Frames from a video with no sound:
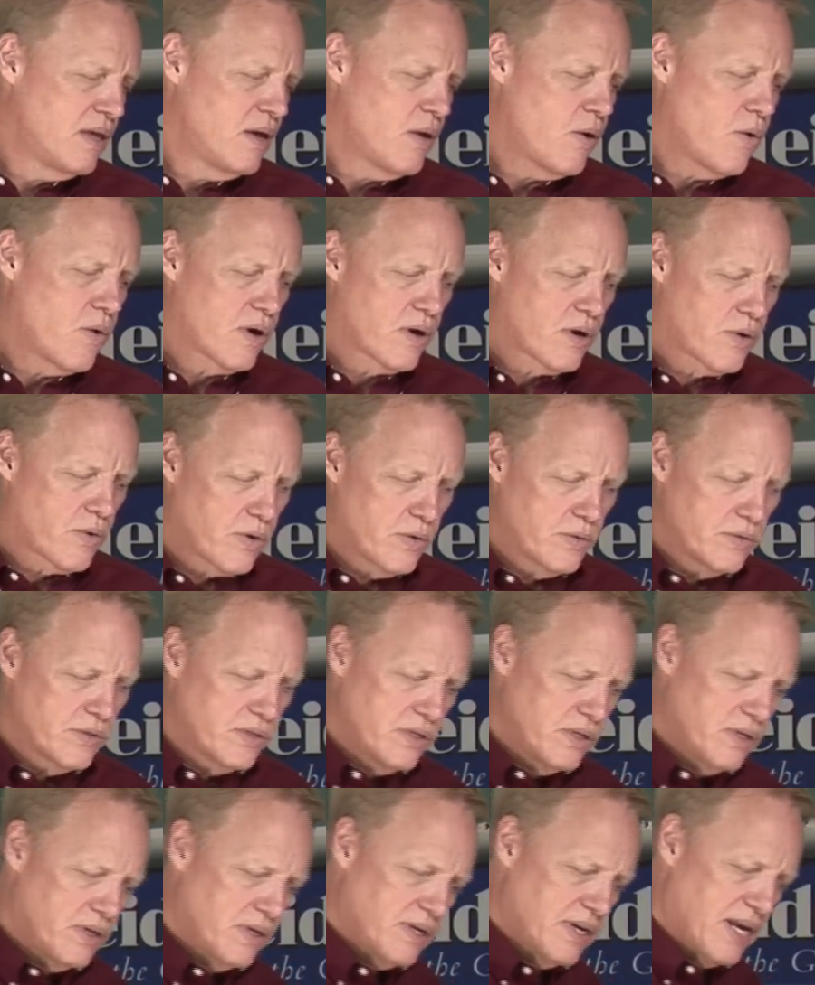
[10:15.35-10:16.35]
Where
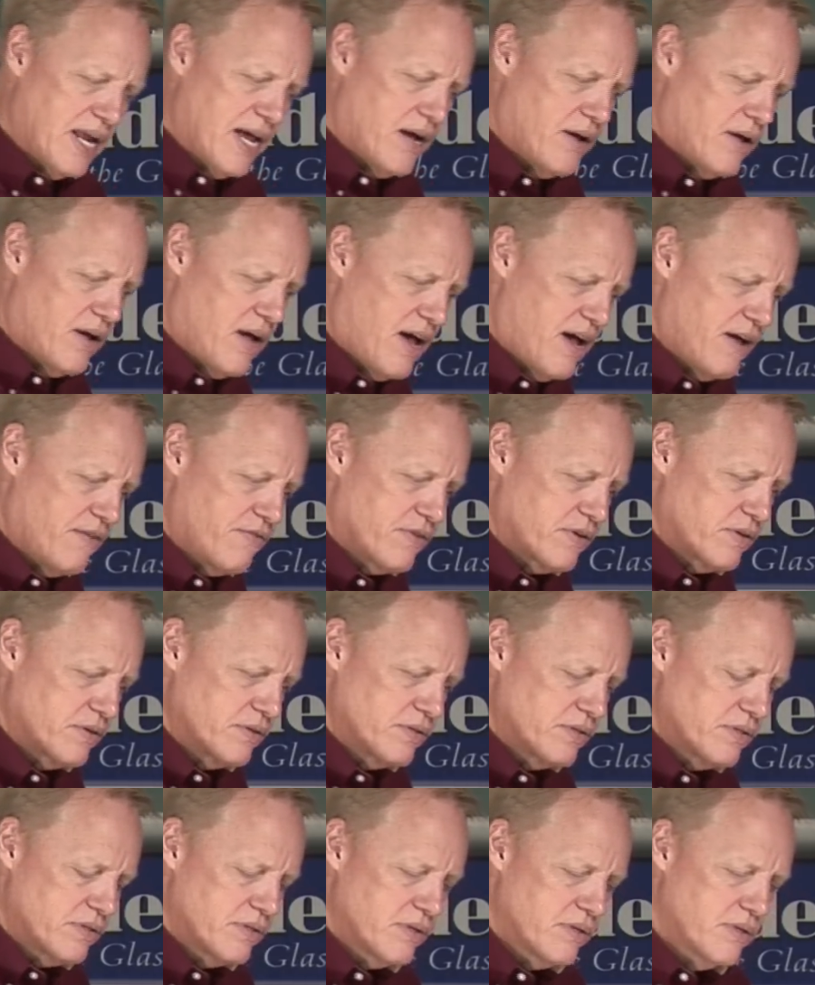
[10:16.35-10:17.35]
Chrosziel now
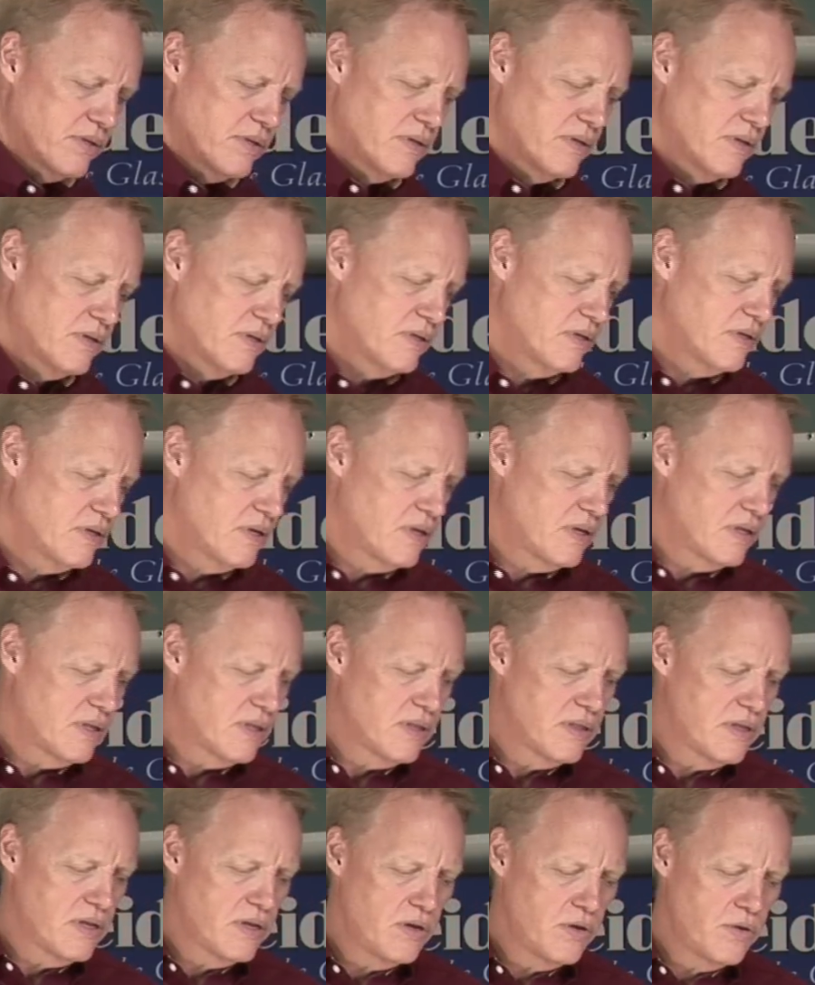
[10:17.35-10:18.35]
offers
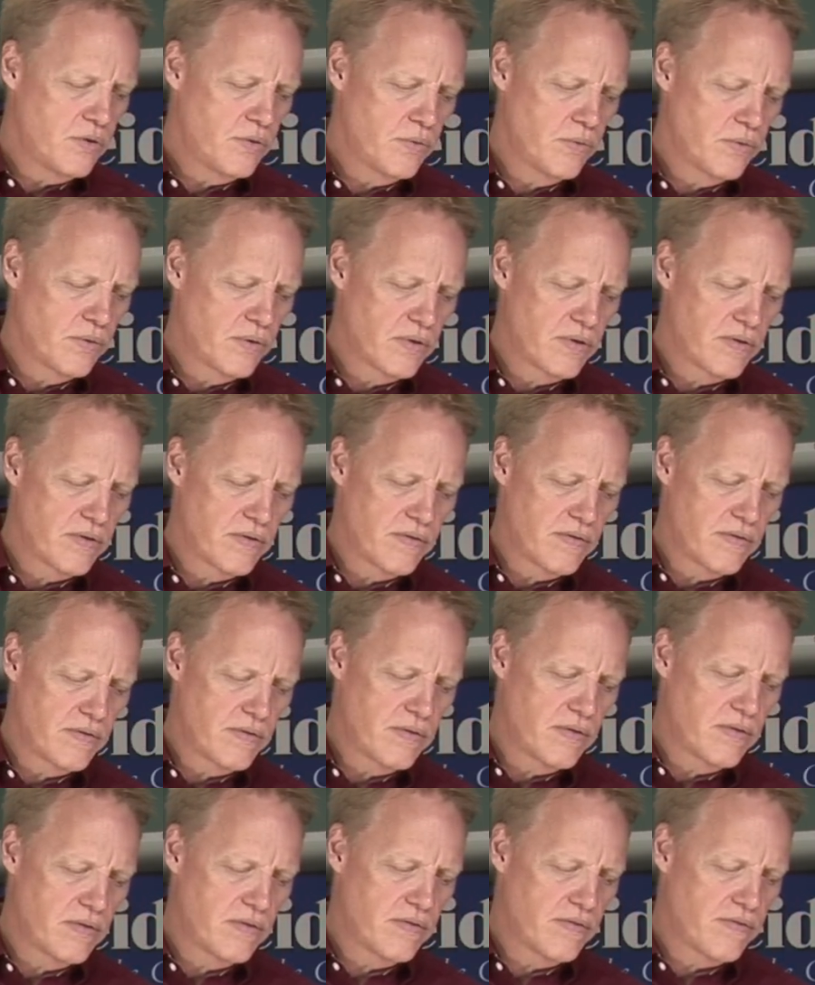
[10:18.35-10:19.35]
the new
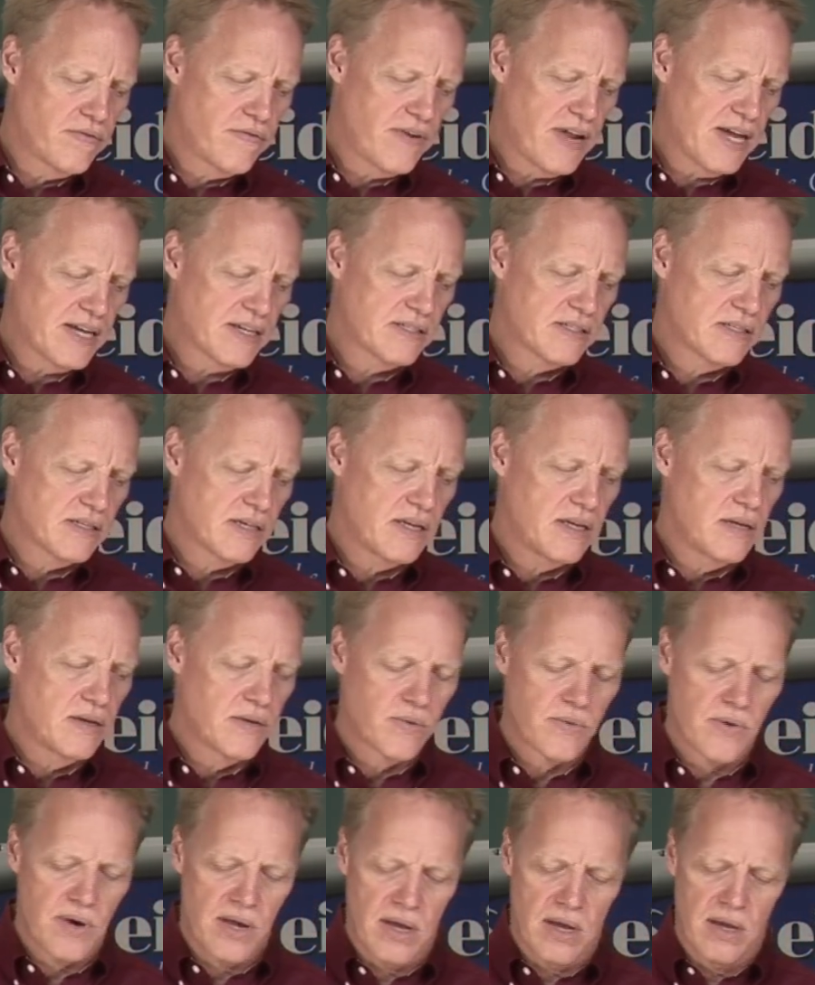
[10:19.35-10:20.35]
Flexi
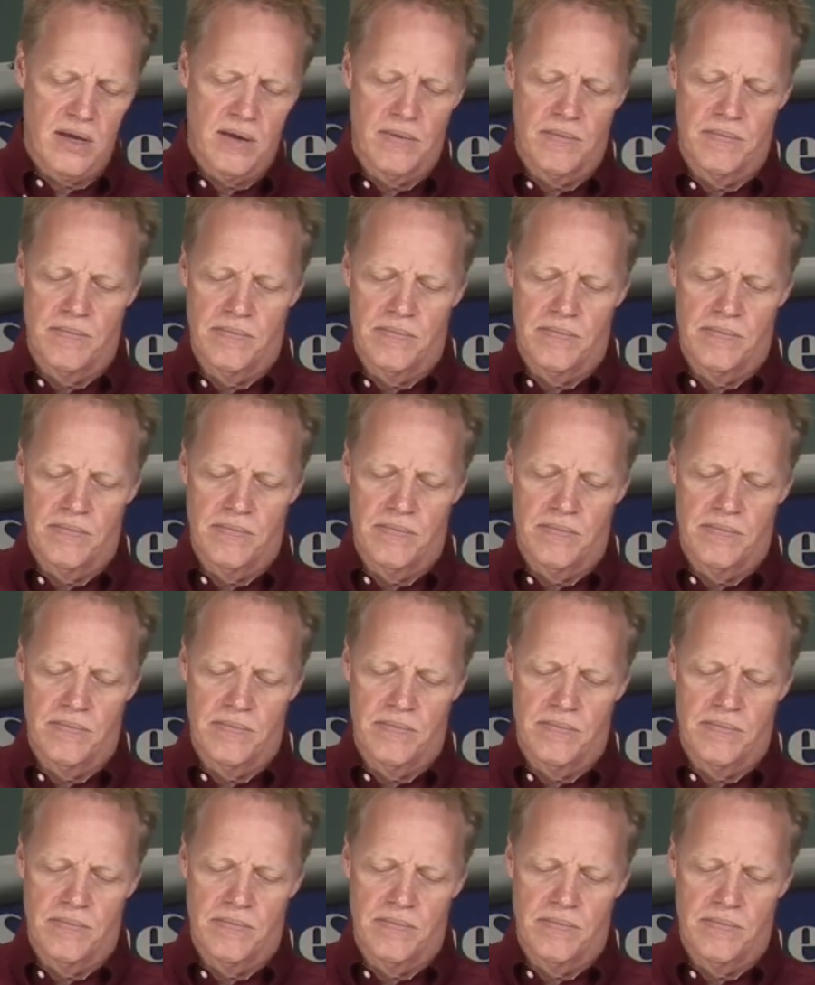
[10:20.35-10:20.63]
Ring.